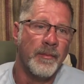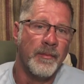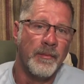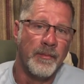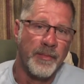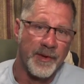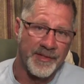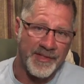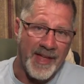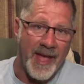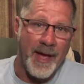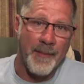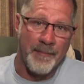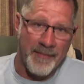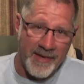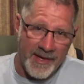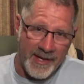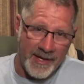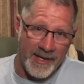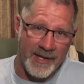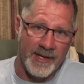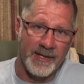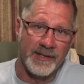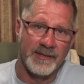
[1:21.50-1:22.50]
But that
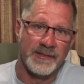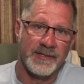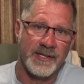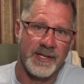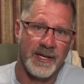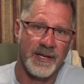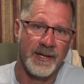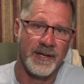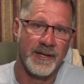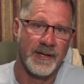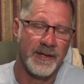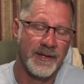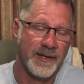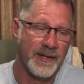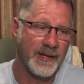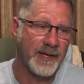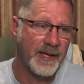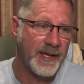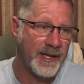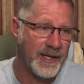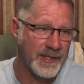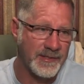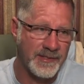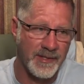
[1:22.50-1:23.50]
means
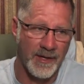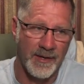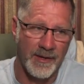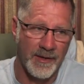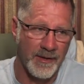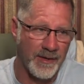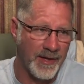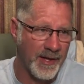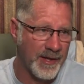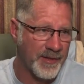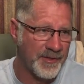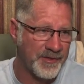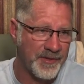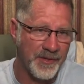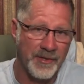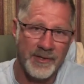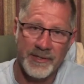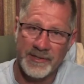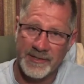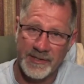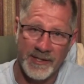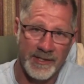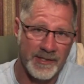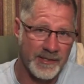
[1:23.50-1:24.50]
he's an
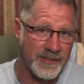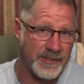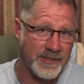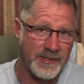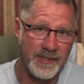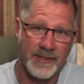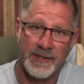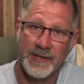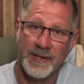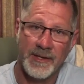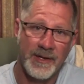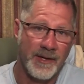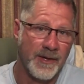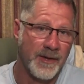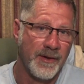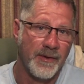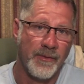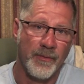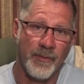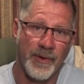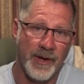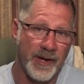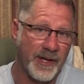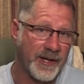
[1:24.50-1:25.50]
enthusiast
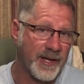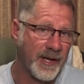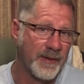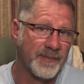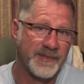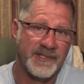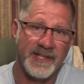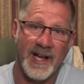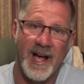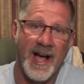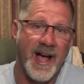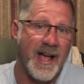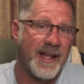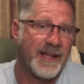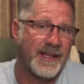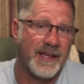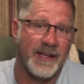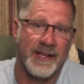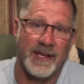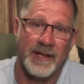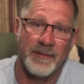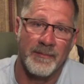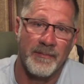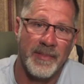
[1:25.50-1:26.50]
when it comes to
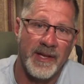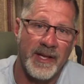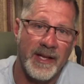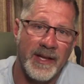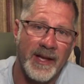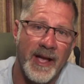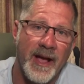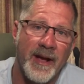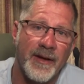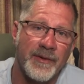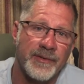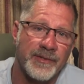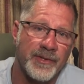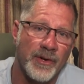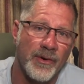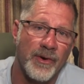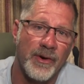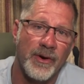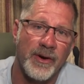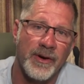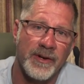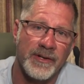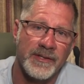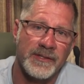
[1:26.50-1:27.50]
hiking and being
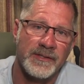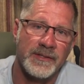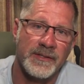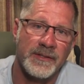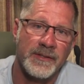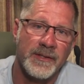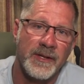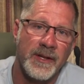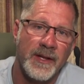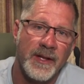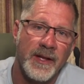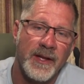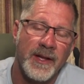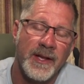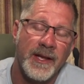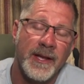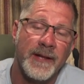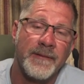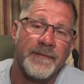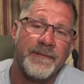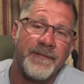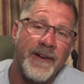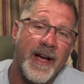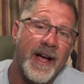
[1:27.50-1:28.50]
outdoors. And
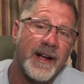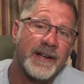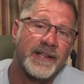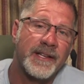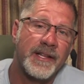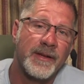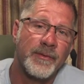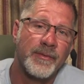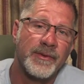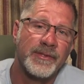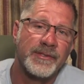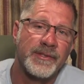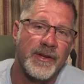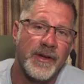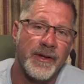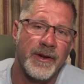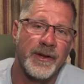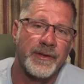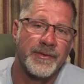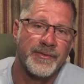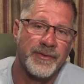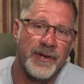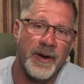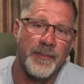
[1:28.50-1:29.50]
in fact, he was on
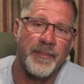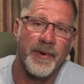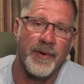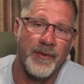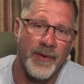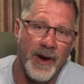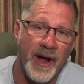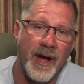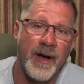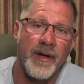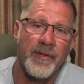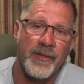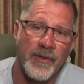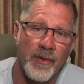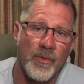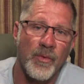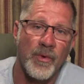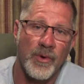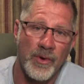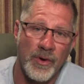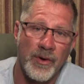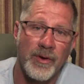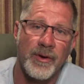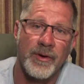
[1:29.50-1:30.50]
a trip around the
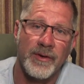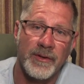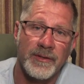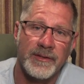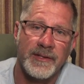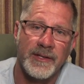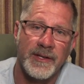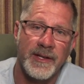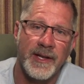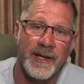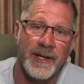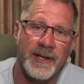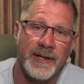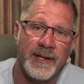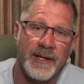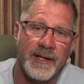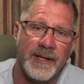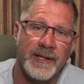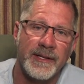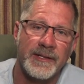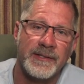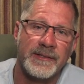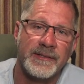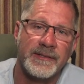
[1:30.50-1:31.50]
world in
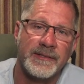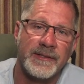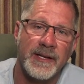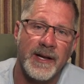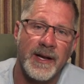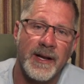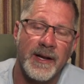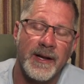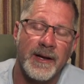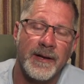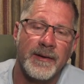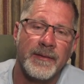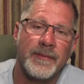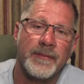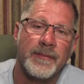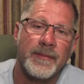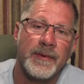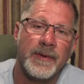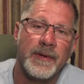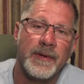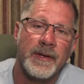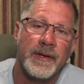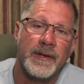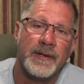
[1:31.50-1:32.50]
his Dodge
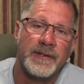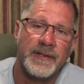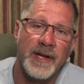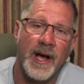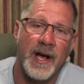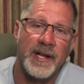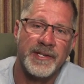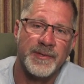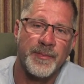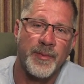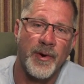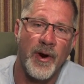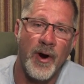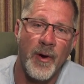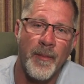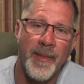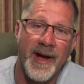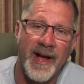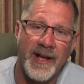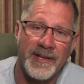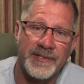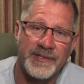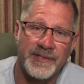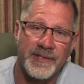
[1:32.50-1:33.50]

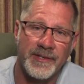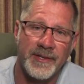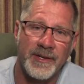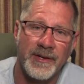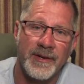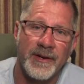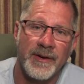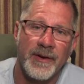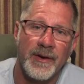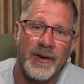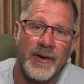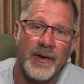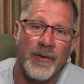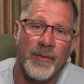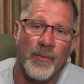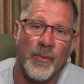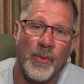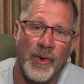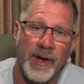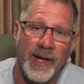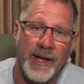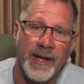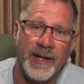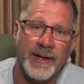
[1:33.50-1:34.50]
ProMaster
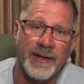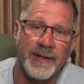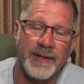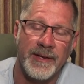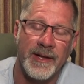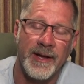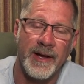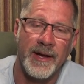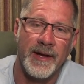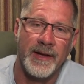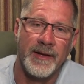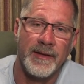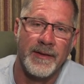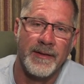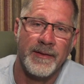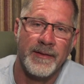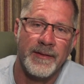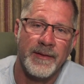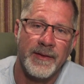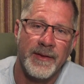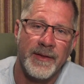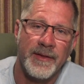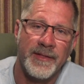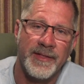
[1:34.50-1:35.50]
when
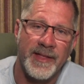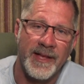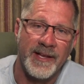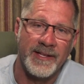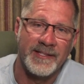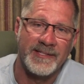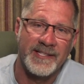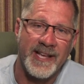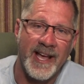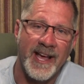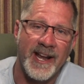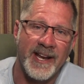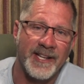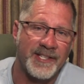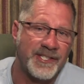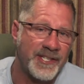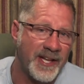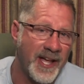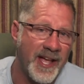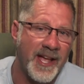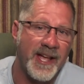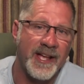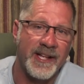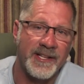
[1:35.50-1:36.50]
things kind of
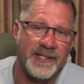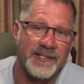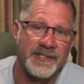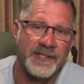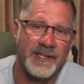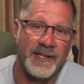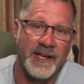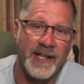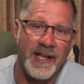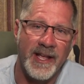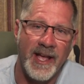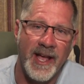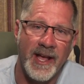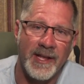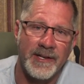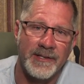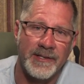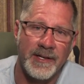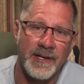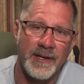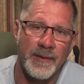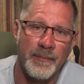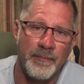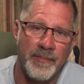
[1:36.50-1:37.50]
changed and he had
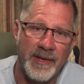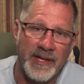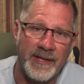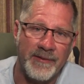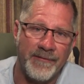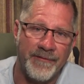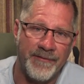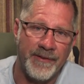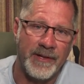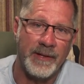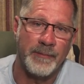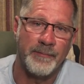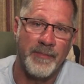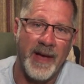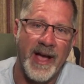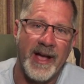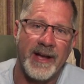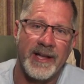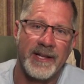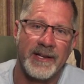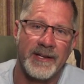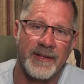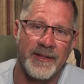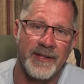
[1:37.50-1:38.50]
to beat feet
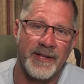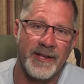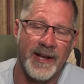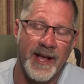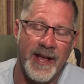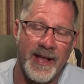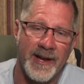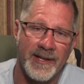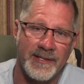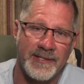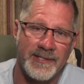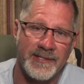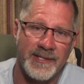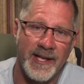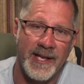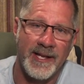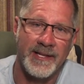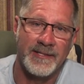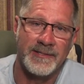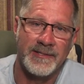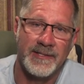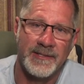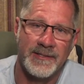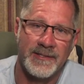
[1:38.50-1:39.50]
back into the United
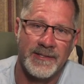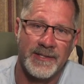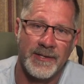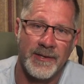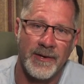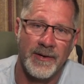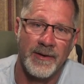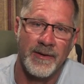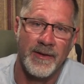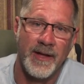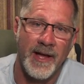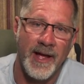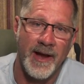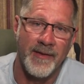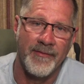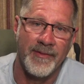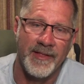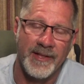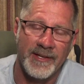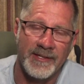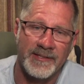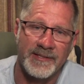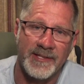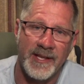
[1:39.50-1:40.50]
States until
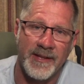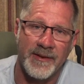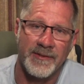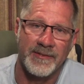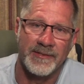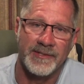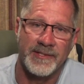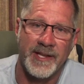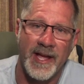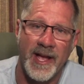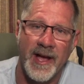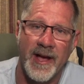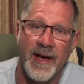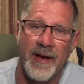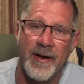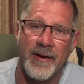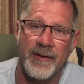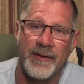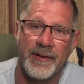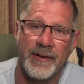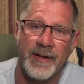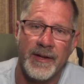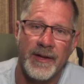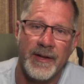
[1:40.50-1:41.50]
everything settles
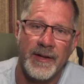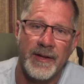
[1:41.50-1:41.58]
down,